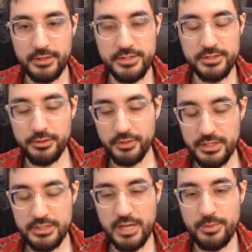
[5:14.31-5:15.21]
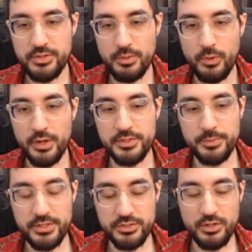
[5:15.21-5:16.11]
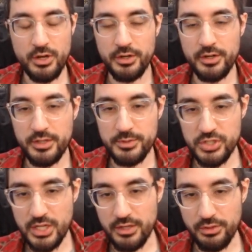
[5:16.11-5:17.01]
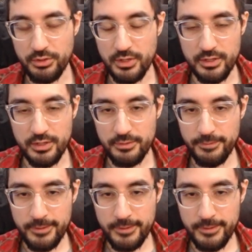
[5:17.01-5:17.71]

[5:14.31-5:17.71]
It's still going to damage them once, but it's not going to chain in it.